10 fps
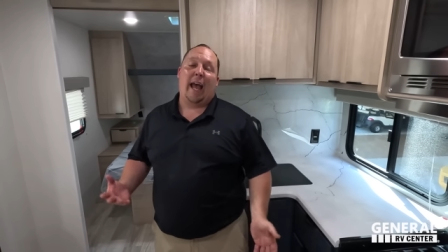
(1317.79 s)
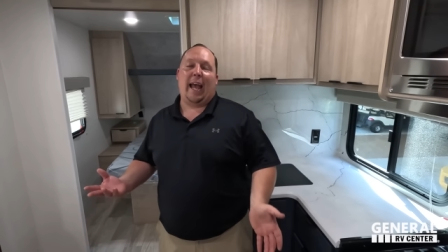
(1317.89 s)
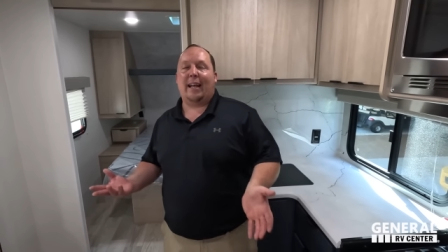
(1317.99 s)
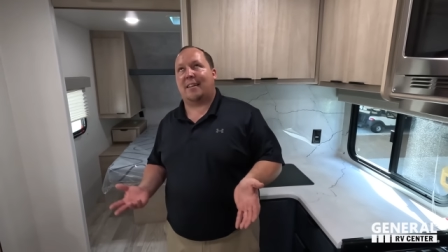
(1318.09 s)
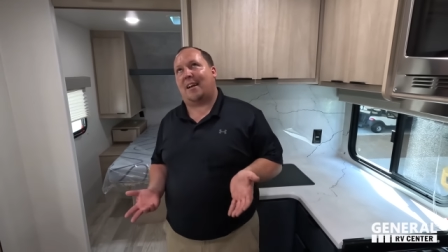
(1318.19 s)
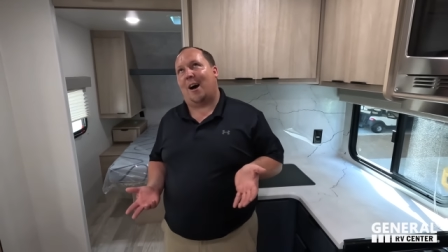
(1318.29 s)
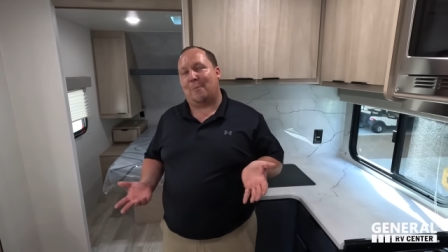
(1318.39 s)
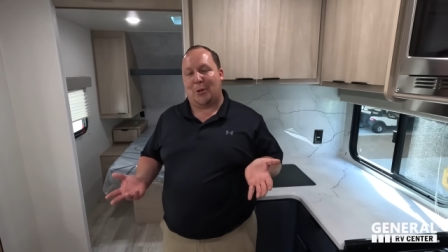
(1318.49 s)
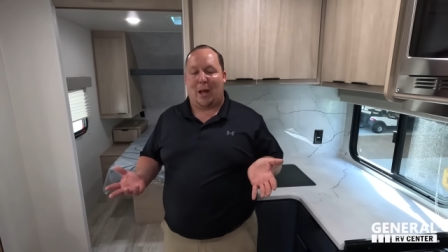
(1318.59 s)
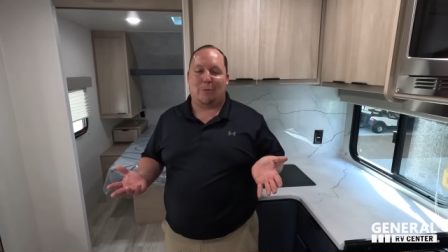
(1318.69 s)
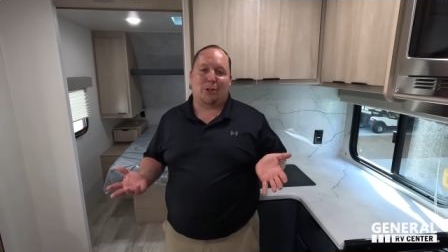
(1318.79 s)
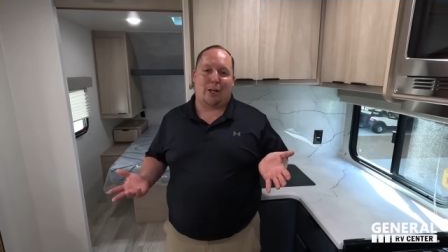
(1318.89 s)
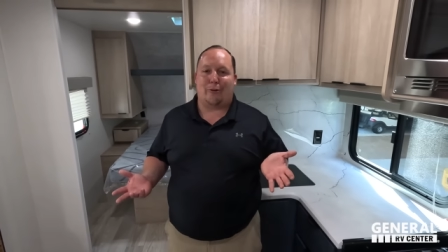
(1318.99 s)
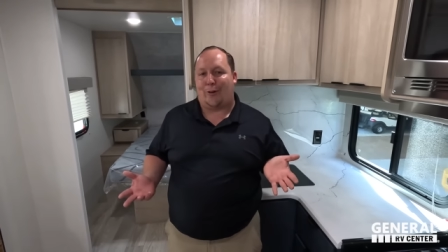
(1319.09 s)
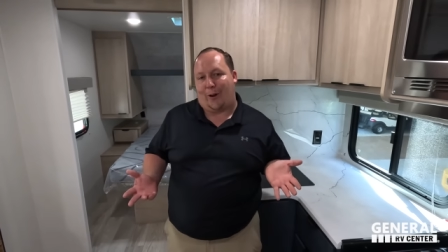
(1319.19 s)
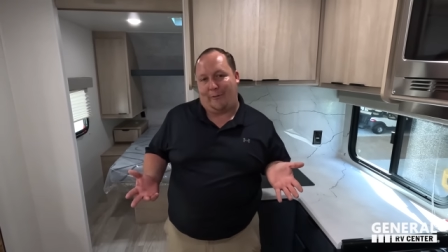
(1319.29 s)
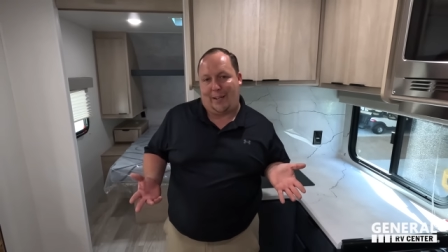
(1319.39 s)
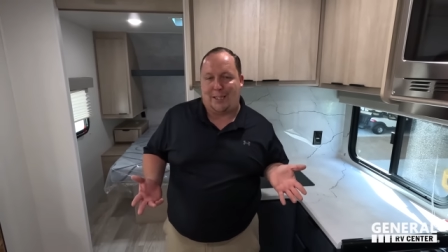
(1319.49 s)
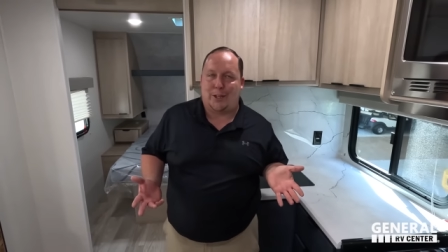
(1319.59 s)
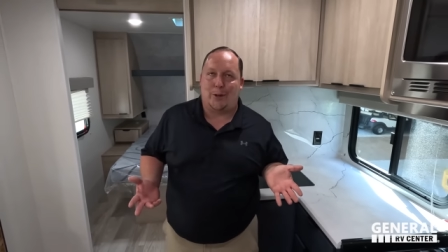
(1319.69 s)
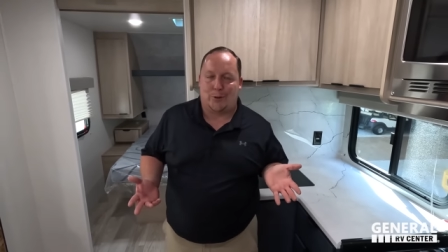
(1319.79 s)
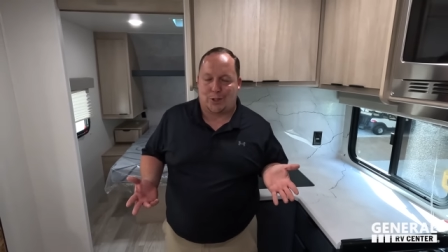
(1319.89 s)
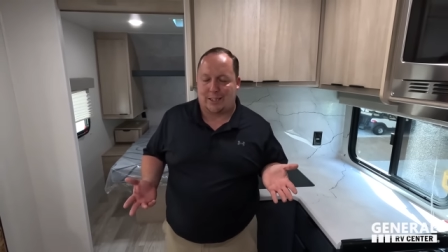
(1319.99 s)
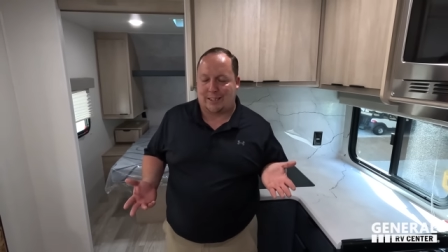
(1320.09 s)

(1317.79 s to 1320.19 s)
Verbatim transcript: And to combo that with General RV's huge